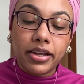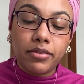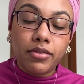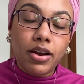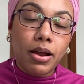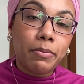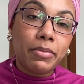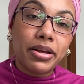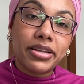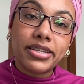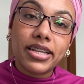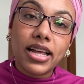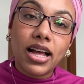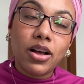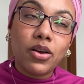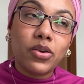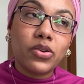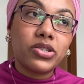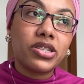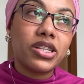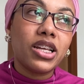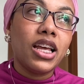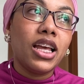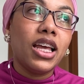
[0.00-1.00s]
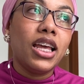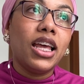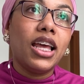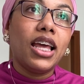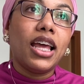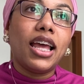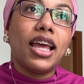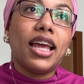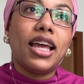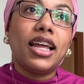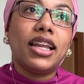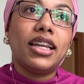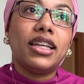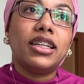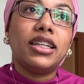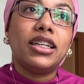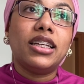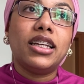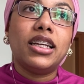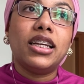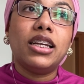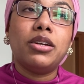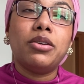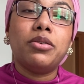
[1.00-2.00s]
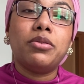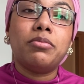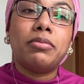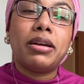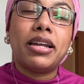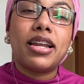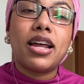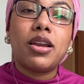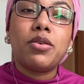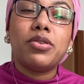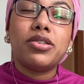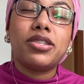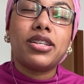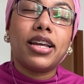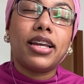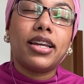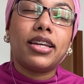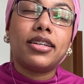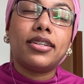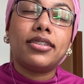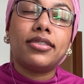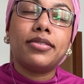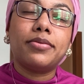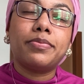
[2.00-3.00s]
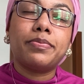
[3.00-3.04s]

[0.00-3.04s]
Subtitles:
grandma's house. And my dad was like,